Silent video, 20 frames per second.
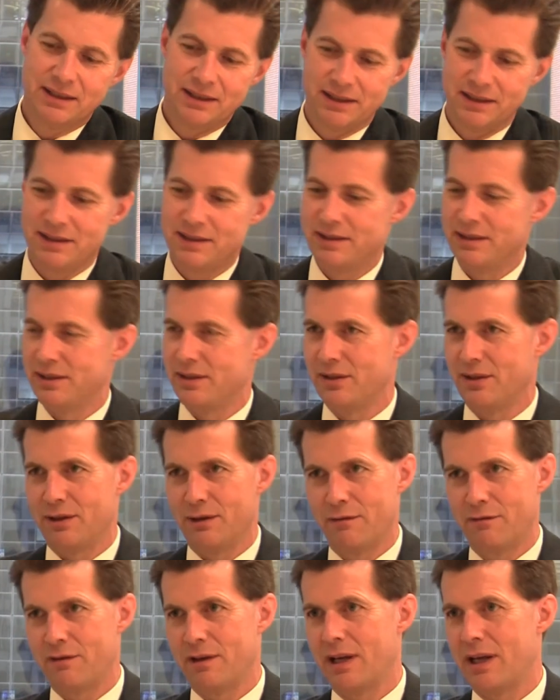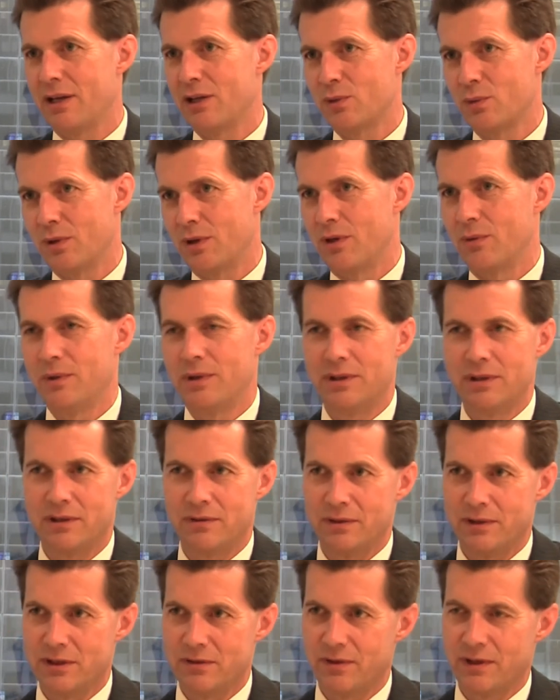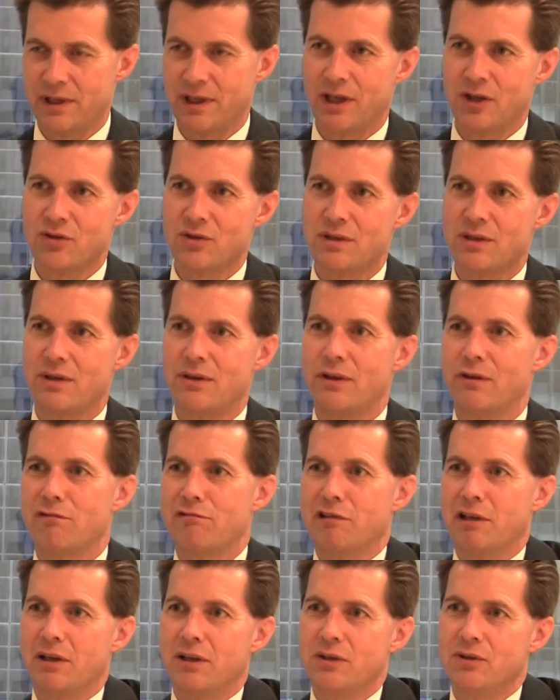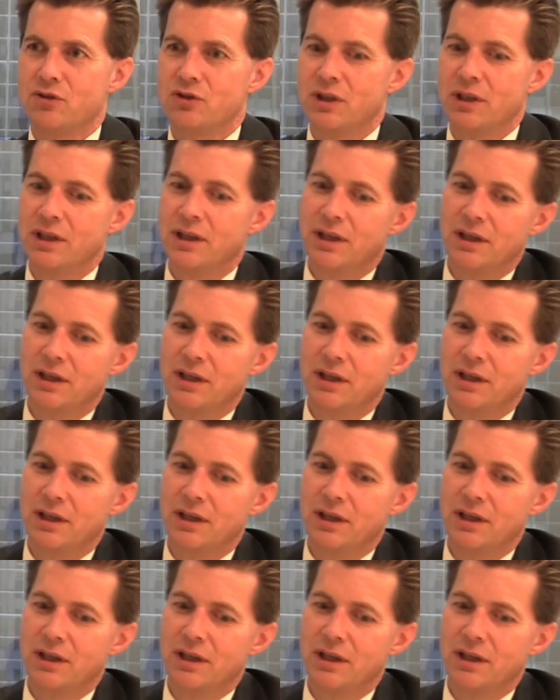This is, you know, Finance one oh one, diversification is the only free lunch.